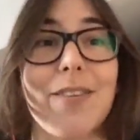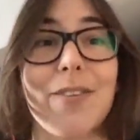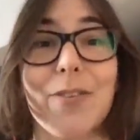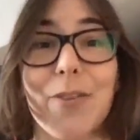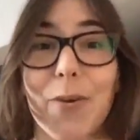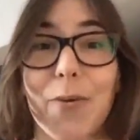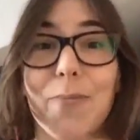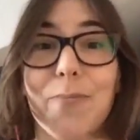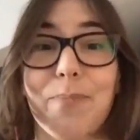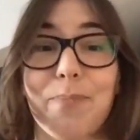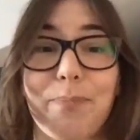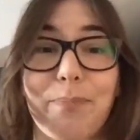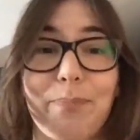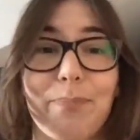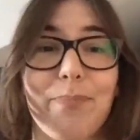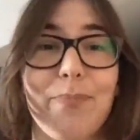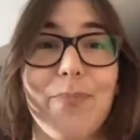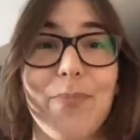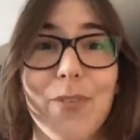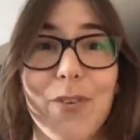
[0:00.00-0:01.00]
So
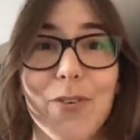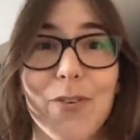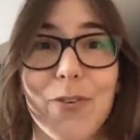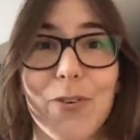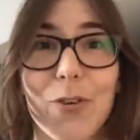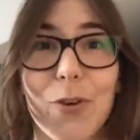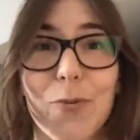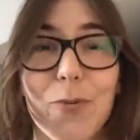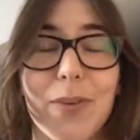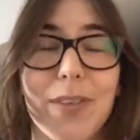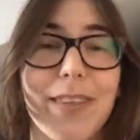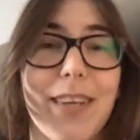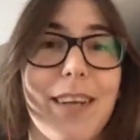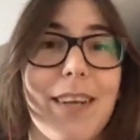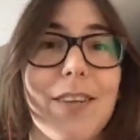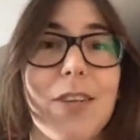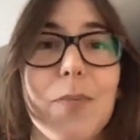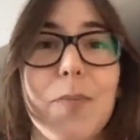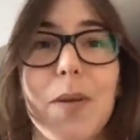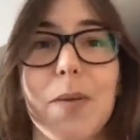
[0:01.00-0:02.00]
Joe will tell us a